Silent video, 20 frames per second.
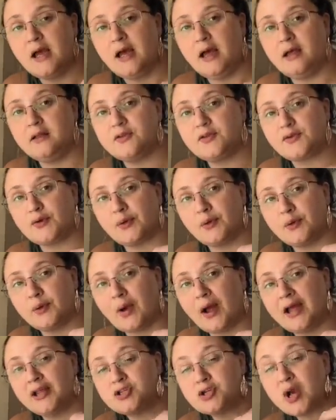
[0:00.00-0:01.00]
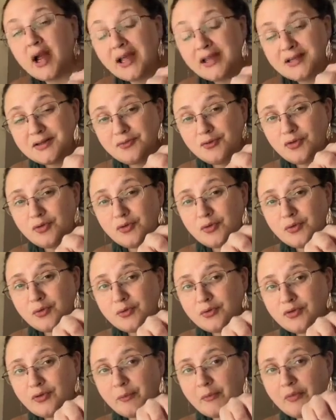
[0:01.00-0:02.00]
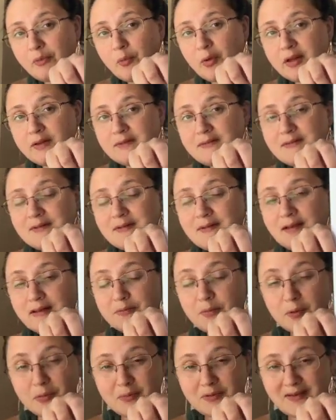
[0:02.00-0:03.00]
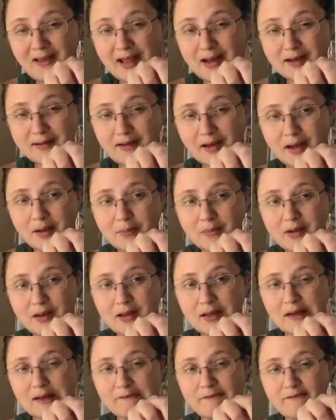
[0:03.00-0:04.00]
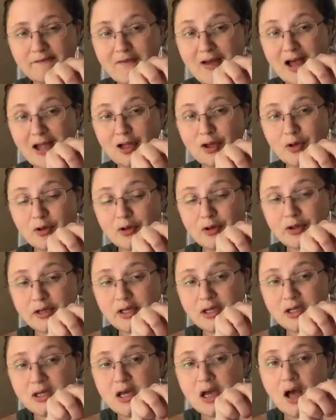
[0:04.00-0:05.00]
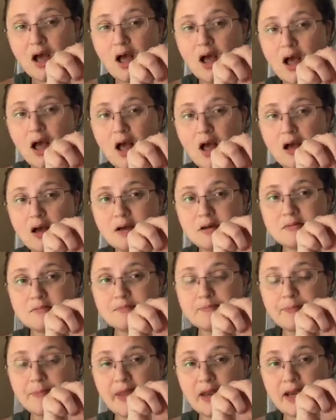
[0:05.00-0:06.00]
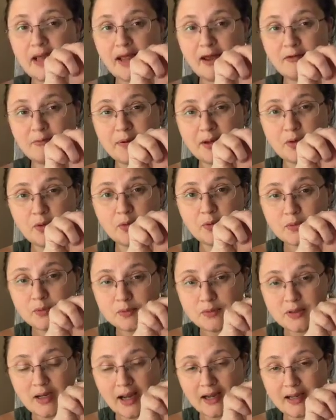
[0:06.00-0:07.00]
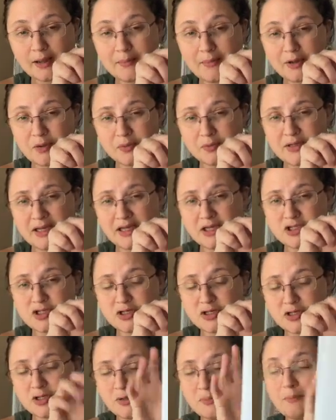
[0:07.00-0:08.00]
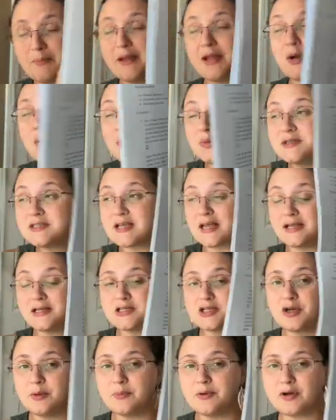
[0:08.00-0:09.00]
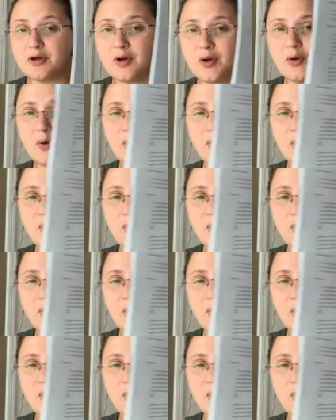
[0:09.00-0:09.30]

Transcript: And so I tried to do some of the one experiments ahead of time if I could. Um, and I have my own, I kept my own nature, my own science notebook